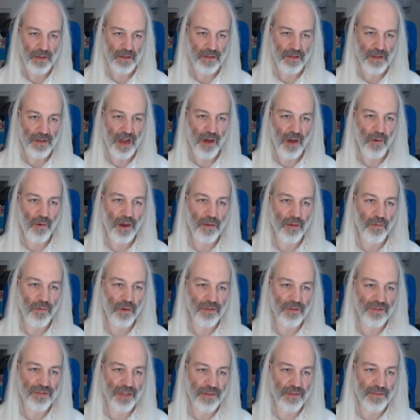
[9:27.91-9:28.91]
Now I
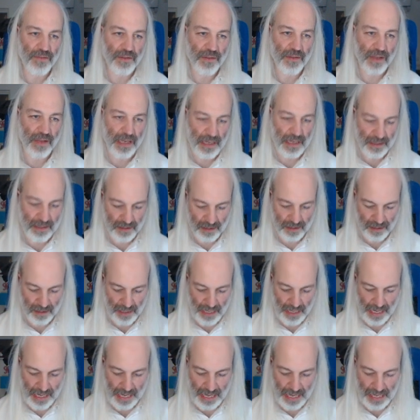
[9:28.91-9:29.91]
want everything else
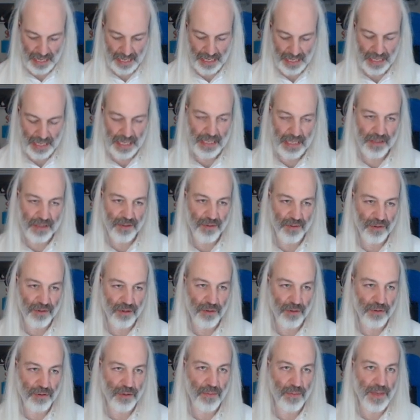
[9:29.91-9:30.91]

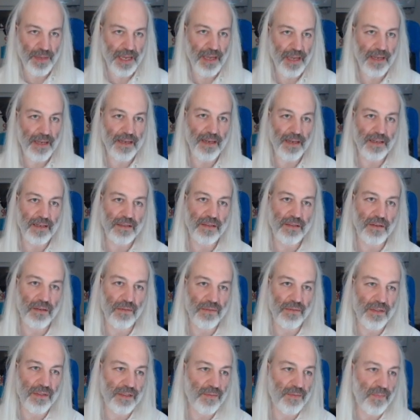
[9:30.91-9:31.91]
to be hidden, so
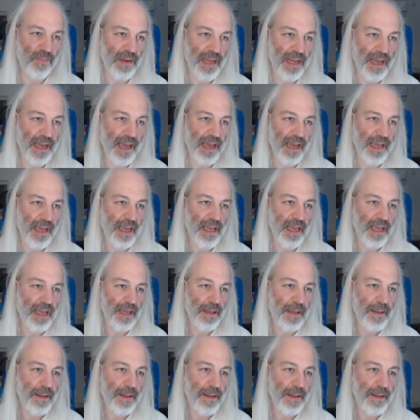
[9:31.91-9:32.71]
display